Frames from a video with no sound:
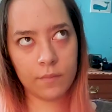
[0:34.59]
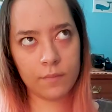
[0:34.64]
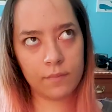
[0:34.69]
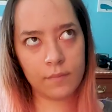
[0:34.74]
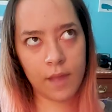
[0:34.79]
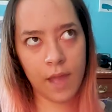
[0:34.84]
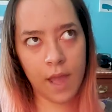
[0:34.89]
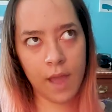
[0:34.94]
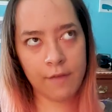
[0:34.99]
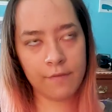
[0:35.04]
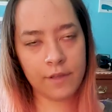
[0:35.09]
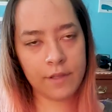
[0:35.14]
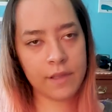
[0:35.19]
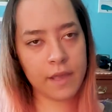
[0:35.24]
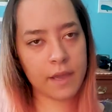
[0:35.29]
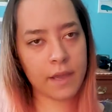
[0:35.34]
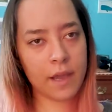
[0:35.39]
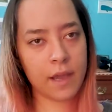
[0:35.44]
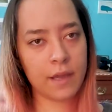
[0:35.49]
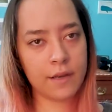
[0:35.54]
Having
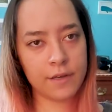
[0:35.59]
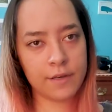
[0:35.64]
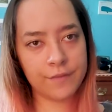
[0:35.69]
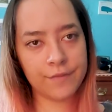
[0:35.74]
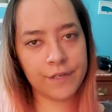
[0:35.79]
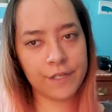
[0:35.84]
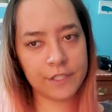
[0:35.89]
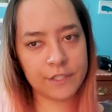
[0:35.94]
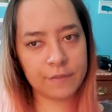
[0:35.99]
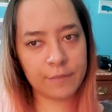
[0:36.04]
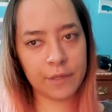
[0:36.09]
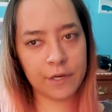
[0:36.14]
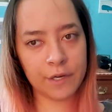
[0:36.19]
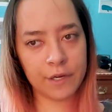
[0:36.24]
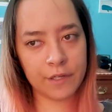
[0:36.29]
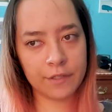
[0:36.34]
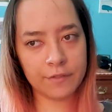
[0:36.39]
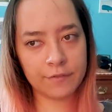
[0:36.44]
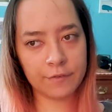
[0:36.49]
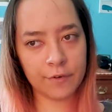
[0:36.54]
that kind of
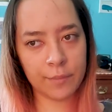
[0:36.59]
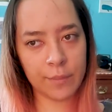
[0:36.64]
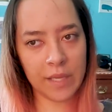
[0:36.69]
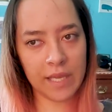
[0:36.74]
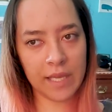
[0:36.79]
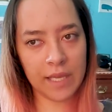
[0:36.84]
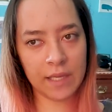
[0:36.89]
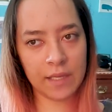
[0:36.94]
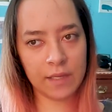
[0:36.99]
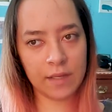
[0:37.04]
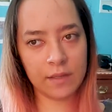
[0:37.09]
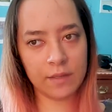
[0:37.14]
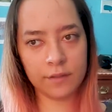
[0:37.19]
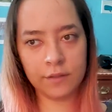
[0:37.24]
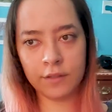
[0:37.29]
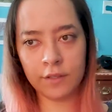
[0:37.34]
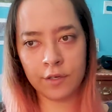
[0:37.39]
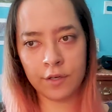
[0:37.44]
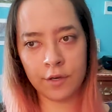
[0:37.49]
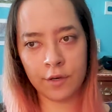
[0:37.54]
experience for me,
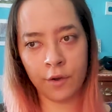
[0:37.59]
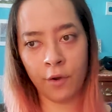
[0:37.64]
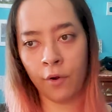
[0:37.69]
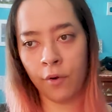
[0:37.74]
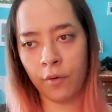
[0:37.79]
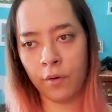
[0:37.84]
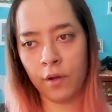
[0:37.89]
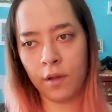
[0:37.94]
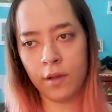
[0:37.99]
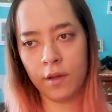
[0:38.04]
you know,